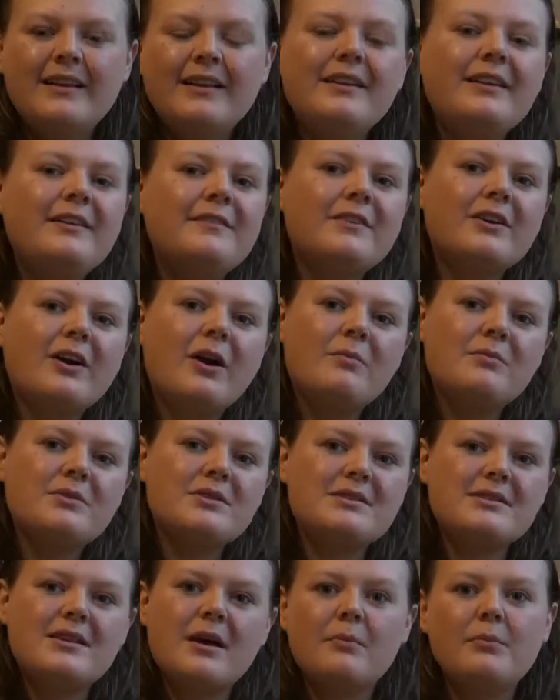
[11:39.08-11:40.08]
Leave your
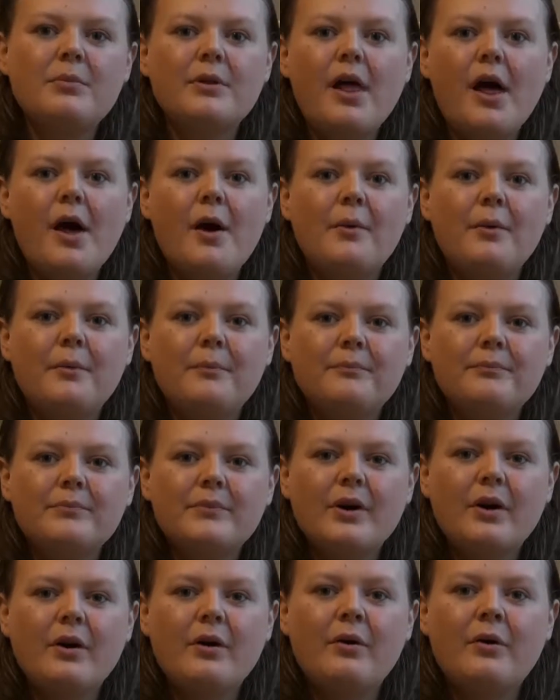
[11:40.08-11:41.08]
comments down below
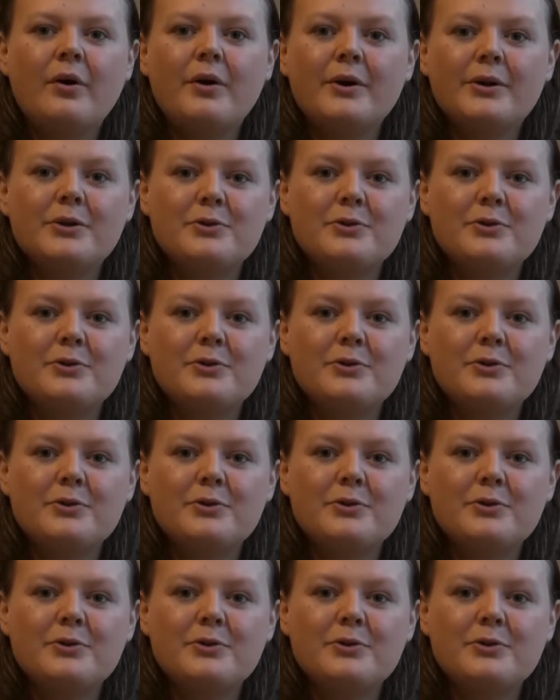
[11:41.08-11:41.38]
or